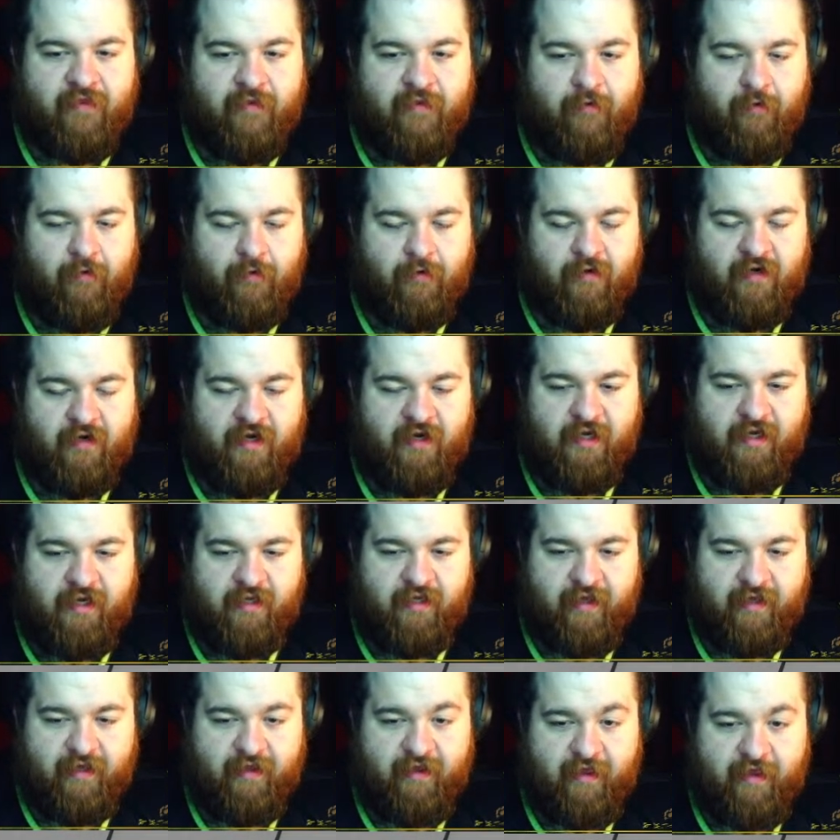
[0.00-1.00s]
Or
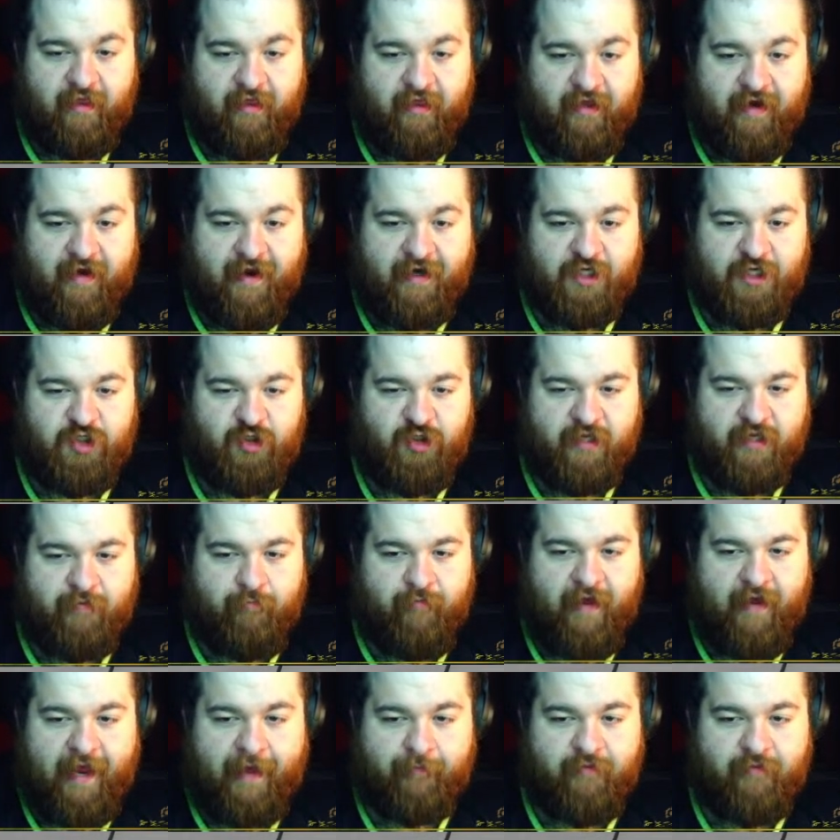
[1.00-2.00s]
like an actual like
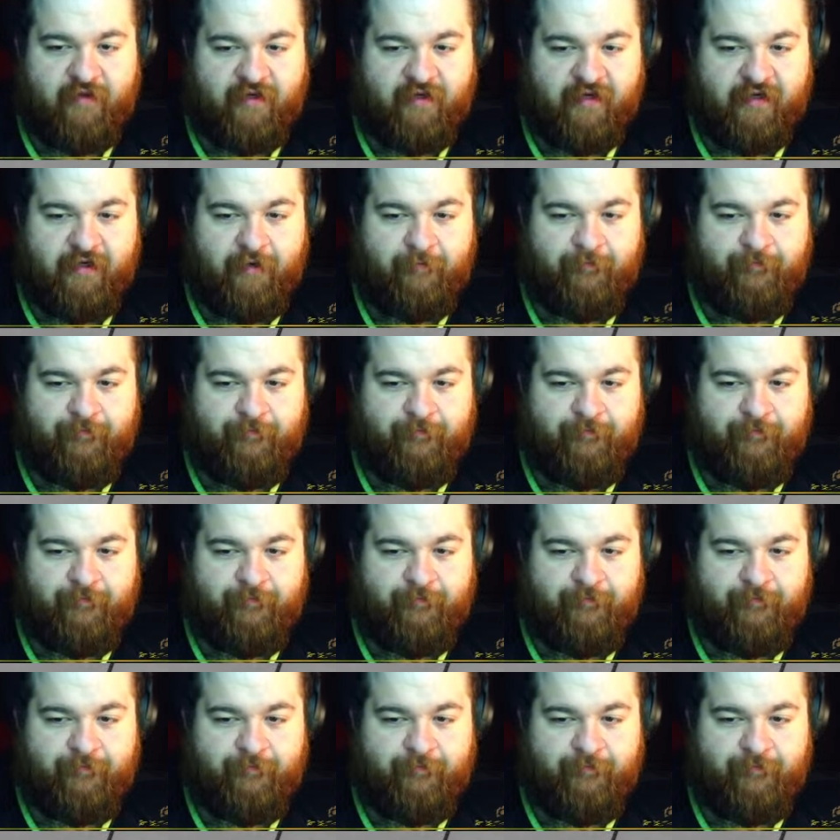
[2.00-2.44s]
map, you know?